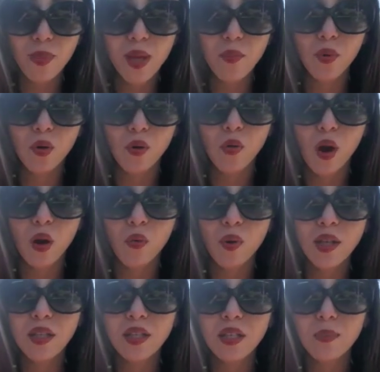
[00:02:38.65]
people who are
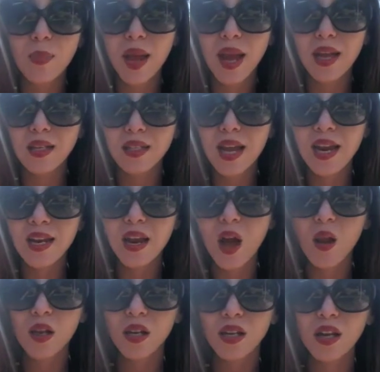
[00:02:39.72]
willing to pay a
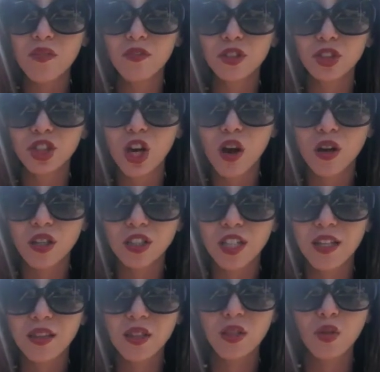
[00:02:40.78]
$10 cover charge
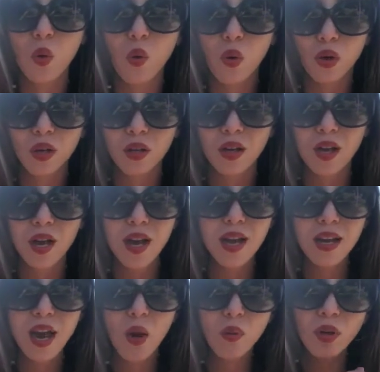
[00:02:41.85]
at the door.
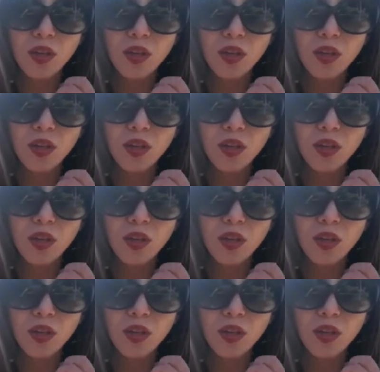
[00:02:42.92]
Now,